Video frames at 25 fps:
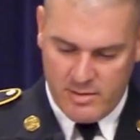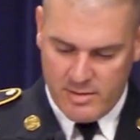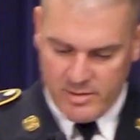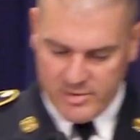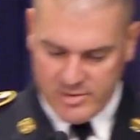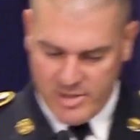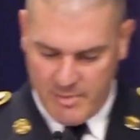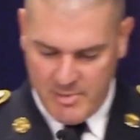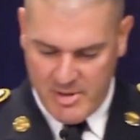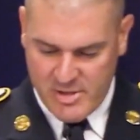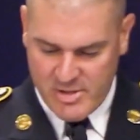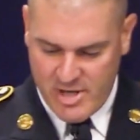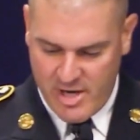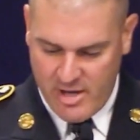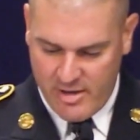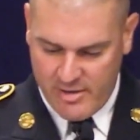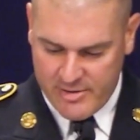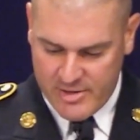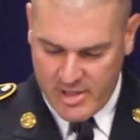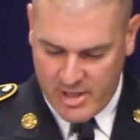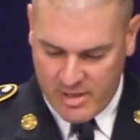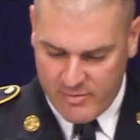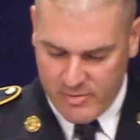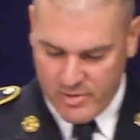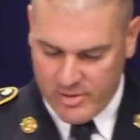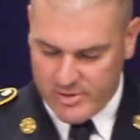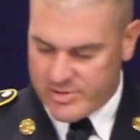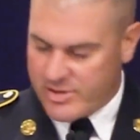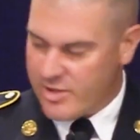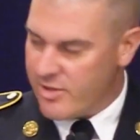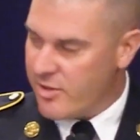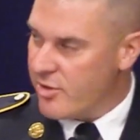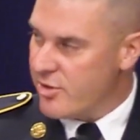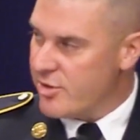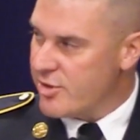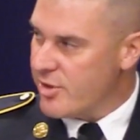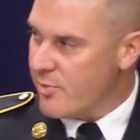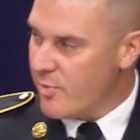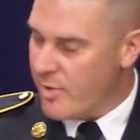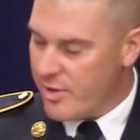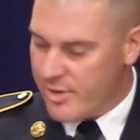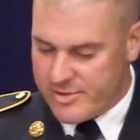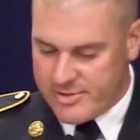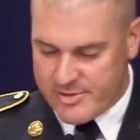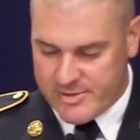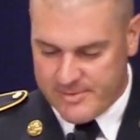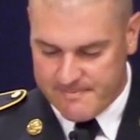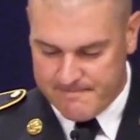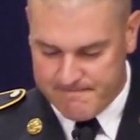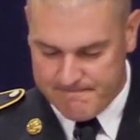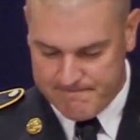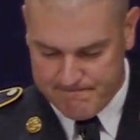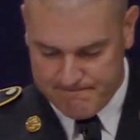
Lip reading: Sergeant Major Allen, thank you for those encouraging words.